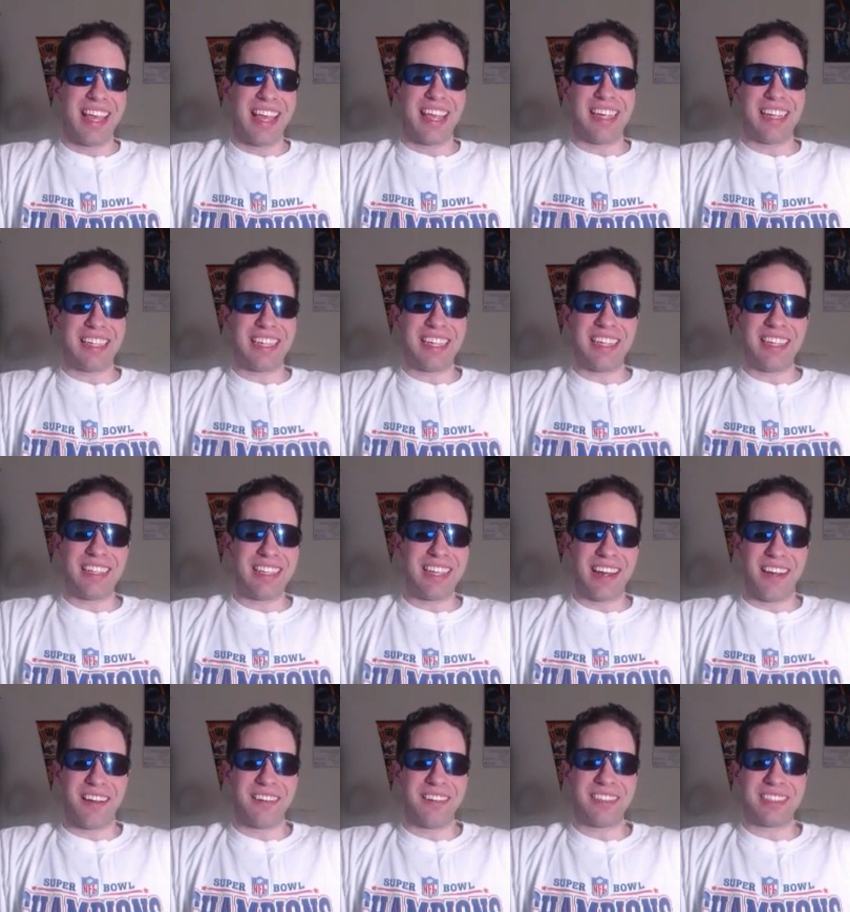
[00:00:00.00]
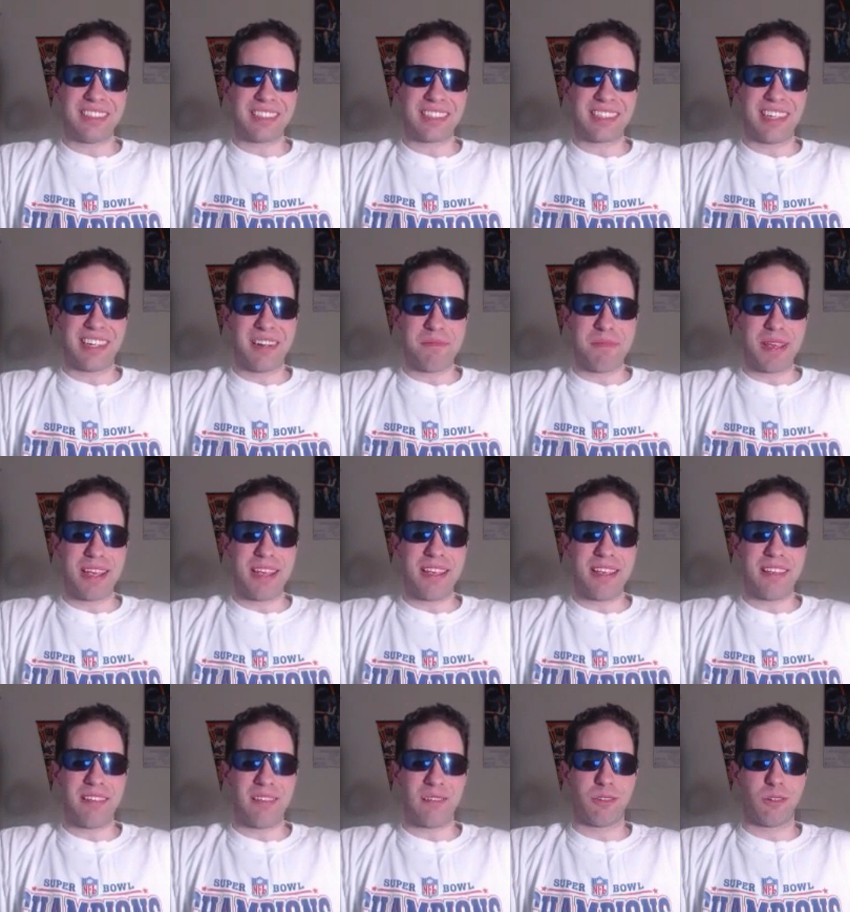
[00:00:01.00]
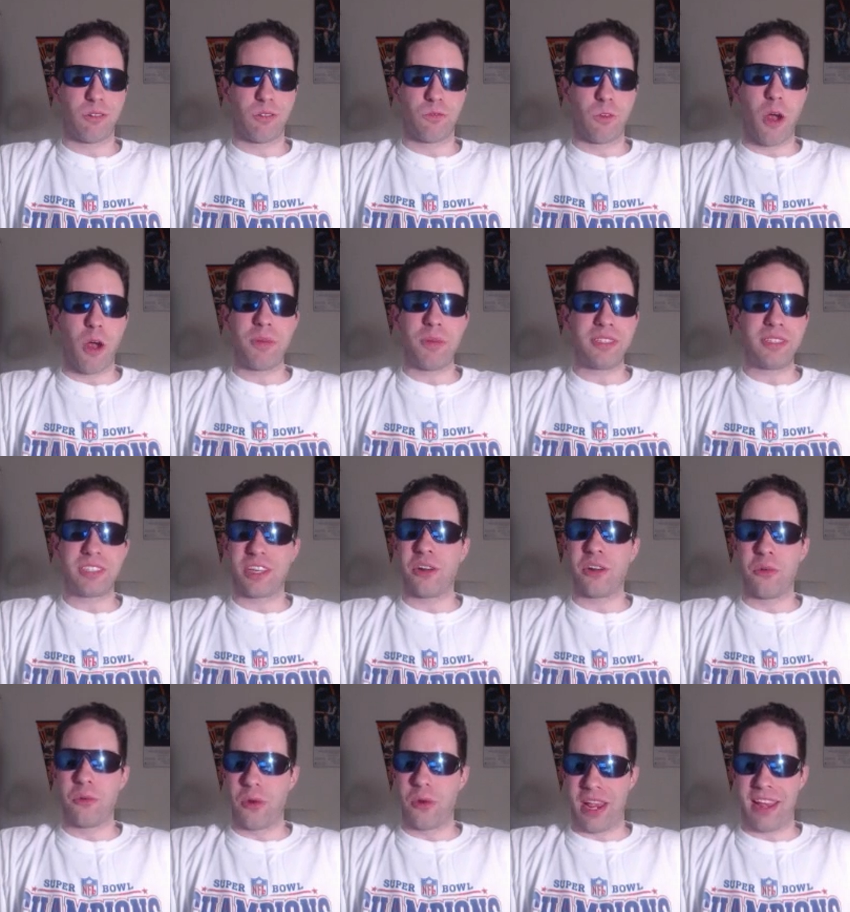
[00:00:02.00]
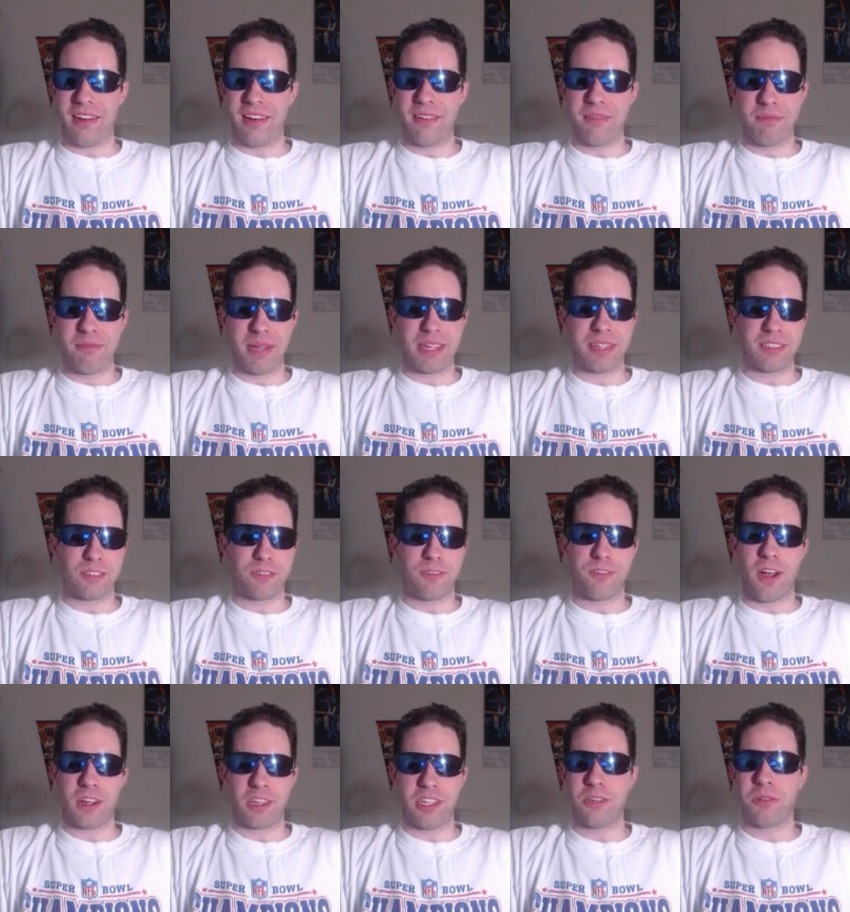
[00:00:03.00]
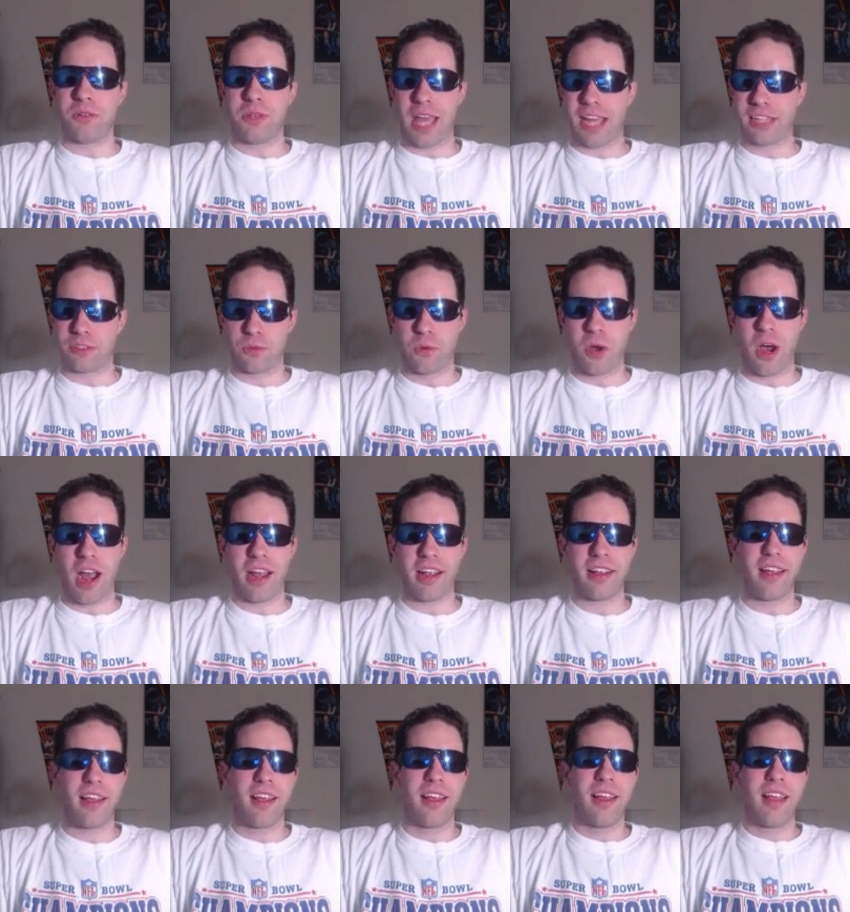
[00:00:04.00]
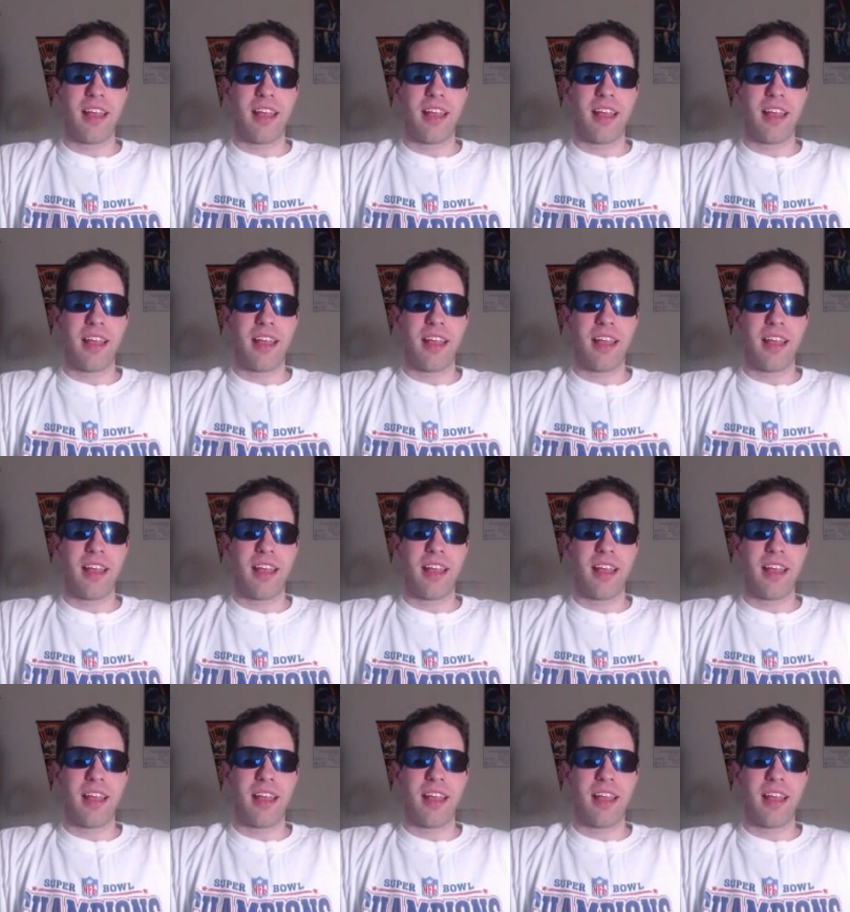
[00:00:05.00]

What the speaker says: you know, it's just going to be, Roman's going to win, because fuck you, that's why,